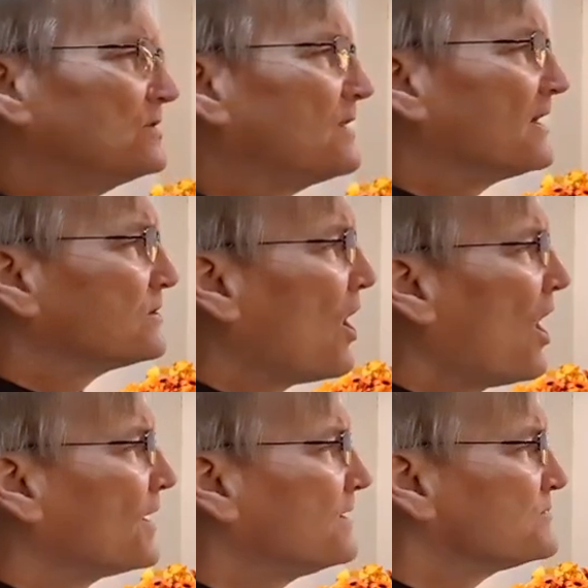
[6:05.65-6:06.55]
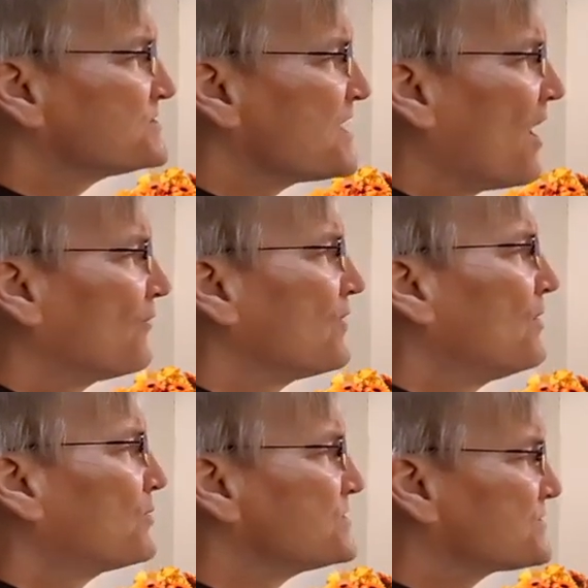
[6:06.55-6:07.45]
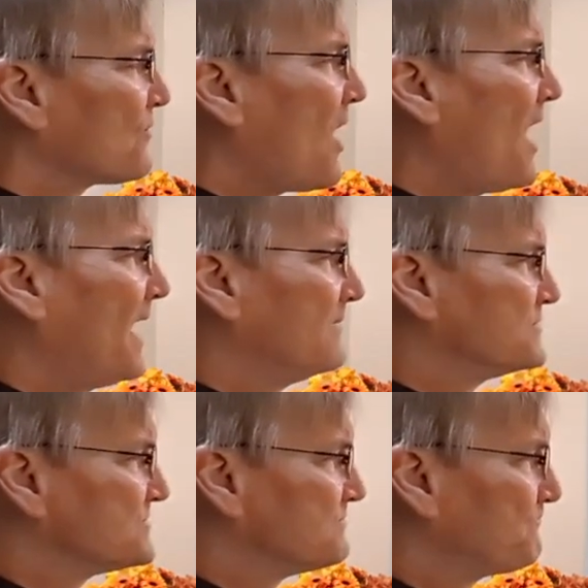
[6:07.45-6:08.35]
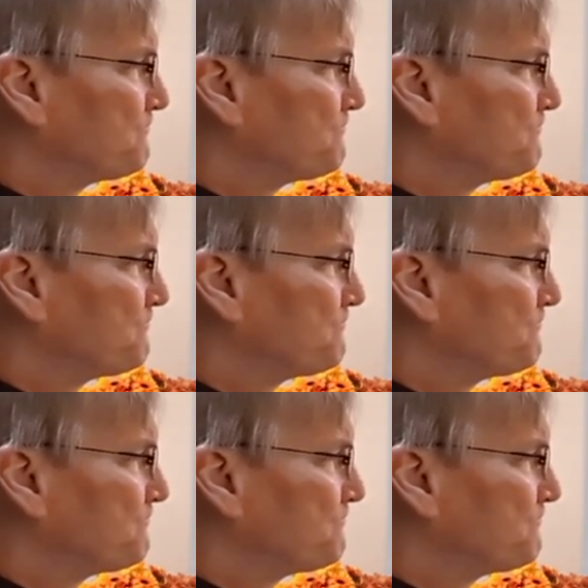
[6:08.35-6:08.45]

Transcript: that God himself prescribes.